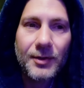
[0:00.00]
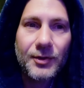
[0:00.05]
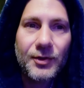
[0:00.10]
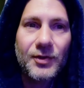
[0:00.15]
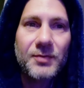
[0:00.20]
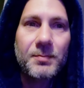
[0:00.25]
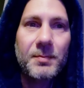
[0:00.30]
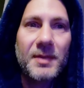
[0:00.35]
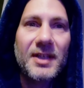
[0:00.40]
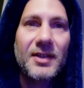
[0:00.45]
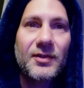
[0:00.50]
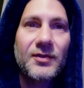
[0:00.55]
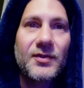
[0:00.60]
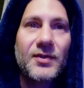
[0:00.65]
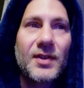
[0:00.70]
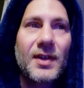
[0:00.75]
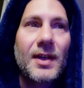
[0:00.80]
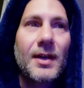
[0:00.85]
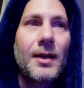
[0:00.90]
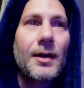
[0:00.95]
just
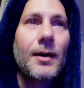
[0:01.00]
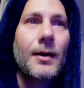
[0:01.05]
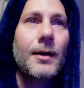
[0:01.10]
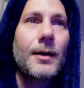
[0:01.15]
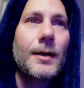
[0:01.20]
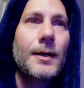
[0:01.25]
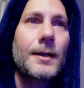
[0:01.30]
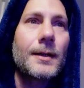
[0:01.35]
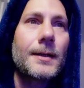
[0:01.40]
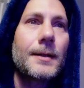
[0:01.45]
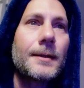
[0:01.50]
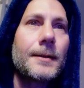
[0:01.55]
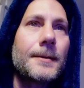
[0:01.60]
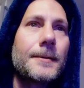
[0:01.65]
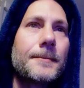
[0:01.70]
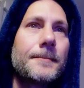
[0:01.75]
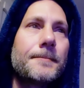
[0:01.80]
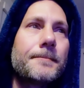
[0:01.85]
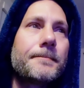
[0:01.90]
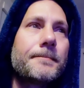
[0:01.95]
because
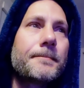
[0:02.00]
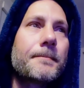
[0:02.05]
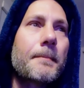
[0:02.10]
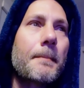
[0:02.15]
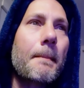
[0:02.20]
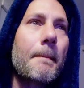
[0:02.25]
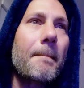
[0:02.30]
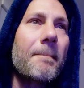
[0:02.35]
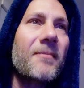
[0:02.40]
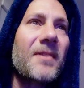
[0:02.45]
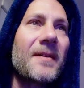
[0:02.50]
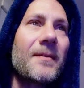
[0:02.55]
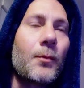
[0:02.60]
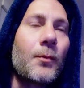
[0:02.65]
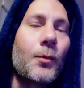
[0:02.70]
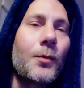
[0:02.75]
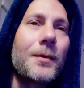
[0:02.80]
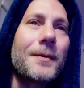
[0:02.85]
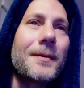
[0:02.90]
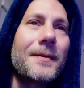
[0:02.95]

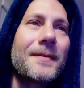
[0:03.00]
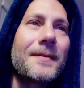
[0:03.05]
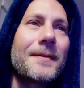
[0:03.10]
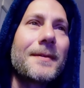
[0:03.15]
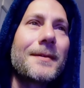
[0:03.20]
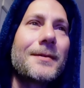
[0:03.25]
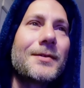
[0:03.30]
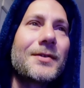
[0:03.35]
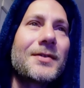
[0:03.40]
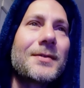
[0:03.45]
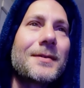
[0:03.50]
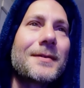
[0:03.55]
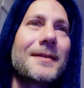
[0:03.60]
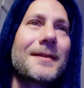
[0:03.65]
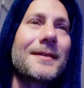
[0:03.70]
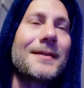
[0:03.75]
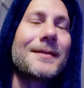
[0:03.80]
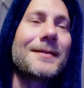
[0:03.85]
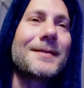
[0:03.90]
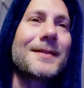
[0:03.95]

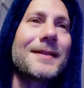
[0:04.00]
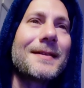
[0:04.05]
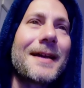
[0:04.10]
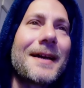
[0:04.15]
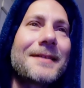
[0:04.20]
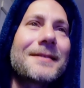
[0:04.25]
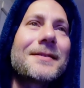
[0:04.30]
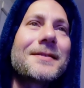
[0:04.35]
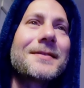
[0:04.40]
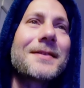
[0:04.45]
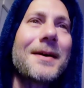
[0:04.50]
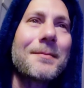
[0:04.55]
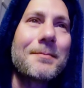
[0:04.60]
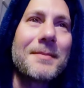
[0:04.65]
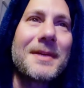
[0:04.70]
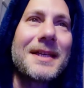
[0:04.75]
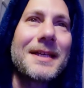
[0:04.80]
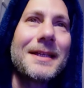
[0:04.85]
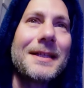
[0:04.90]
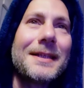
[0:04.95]
that does not
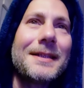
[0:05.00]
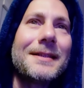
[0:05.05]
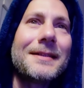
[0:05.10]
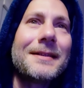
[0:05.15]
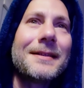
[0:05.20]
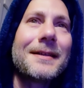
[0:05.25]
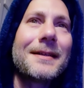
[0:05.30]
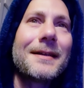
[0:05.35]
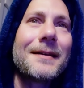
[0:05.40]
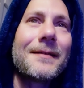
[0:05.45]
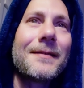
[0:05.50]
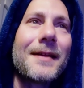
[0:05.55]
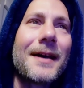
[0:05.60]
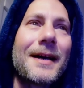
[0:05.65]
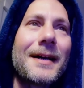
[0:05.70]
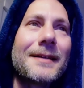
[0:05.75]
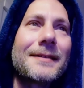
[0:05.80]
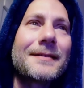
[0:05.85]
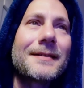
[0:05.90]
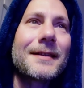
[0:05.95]
mean
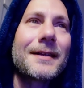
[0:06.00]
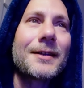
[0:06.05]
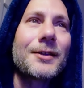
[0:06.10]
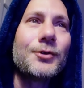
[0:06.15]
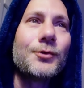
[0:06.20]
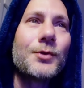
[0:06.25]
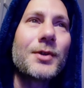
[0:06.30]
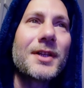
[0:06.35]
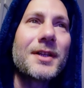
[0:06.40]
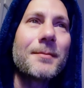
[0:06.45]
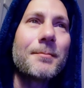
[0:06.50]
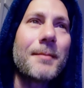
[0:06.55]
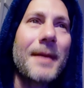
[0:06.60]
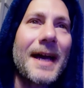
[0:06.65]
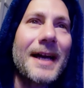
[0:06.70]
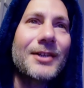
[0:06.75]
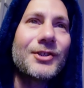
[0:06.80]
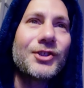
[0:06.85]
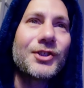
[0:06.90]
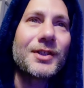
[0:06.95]
that you can
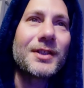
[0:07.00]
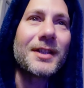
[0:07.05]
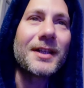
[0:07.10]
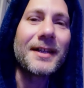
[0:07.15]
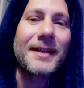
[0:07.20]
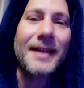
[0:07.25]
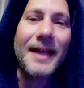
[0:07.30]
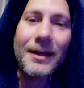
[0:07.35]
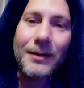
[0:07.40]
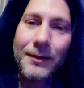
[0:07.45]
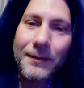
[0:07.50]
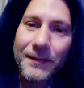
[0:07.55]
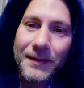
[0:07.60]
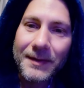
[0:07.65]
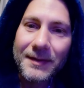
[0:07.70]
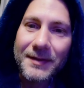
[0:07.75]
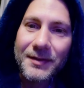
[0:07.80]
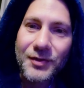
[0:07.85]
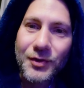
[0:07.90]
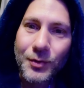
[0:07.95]
imagine an
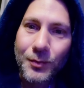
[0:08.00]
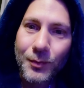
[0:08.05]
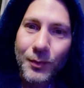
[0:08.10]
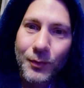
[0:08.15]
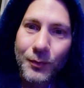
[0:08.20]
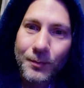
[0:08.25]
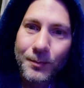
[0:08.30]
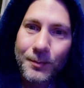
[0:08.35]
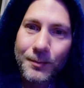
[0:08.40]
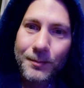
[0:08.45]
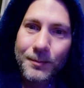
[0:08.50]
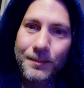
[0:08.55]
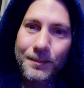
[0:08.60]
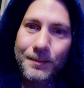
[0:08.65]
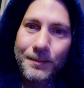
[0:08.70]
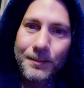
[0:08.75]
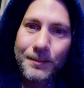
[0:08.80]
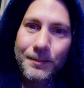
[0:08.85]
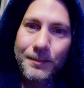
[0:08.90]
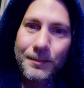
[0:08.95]
elephant in your room.
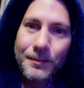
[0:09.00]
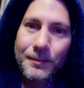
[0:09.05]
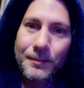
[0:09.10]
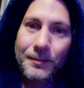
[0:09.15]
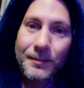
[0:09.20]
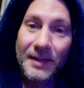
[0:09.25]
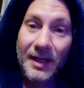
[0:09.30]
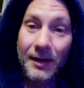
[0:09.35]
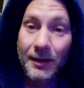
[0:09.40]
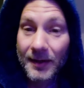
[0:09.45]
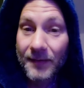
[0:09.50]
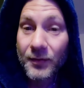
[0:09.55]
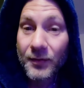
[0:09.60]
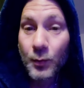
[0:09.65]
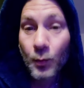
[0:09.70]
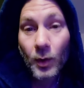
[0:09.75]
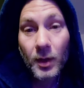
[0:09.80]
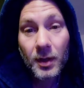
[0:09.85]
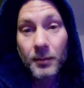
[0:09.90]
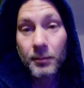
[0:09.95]
Now, if
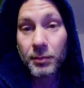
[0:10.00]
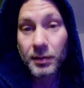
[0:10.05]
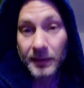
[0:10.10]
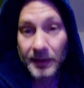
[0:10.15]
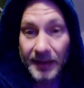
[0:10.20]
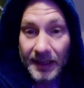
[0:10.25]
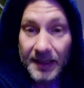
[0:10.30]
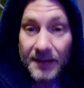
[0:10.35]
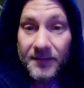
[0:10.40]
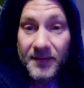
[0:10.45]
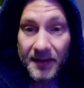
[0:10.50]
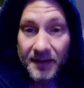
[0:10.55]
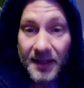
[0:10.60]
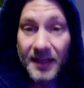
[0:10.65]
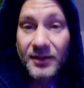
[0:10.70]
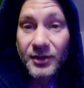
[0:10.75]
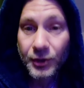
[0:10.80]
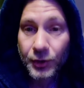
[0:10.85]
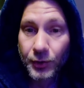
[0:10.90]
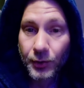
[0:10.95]
you want to believe that
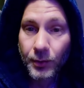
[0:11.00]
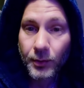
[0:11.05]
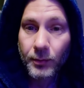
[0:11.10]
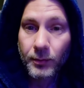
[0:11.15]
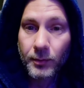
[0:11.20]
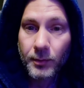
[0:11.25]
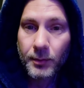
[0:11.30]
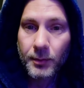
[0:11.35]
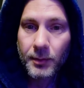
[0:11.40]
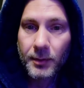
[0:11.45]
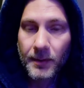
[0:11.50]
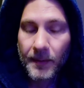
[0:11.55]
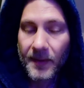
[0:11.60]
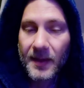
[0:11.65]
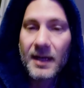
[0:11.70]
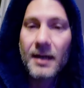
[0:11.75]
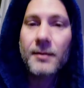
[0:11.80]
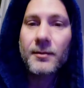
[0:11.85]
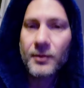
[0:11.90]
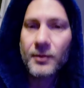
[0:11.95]
that's true,
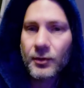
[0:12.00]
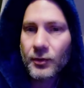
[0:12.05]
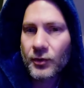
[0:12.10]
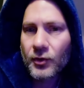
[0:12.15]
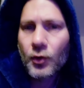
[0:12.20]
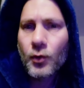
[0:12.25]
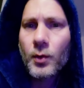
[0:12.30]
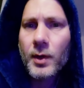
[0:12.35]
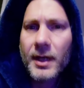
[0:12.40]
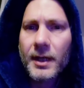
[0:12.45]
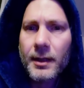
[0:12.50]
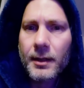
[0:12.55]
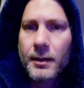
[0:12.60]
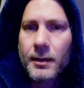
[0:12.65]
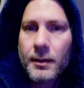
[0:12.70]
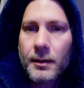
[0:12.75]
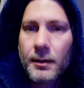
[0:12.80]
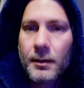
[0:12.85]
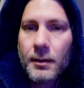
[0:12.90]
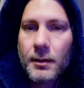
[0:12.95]
then do it.
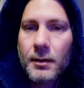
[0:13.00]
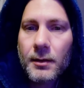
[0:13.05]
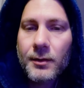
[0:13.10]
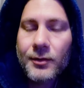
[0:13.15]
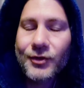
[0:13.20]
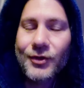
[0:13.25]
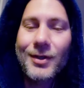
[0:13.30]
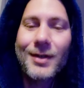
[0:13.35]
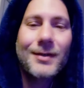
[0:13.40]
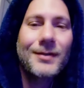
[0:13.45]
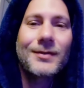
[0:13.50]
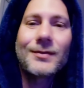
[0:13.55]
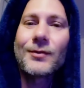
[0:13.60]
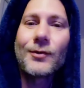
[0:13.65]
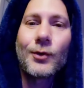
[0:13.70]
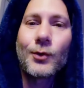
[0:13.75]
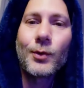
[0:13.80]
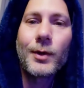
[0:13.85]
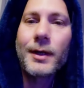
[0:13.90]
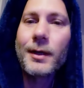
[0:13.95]

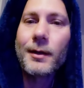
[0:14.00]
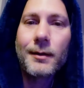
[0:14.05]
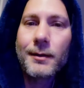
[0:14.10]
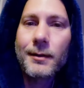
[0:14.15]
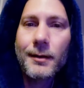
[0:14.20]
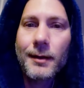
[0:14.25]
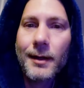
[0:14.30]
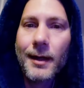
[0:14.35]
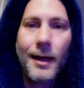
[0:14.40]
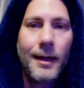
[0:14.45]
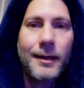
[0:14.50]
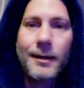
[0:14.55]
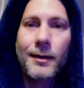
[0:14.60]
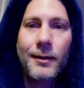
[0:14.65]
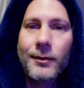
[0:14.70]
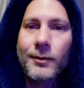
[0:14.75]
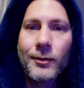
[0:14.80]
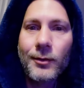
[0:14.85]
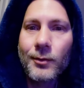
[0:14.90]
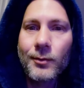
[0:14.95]
Just do it, any
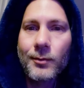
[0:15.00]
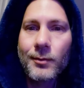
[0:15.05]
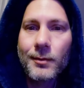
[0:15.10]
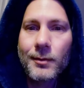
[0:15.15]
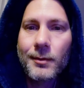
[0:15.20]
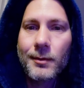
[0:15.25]
of you.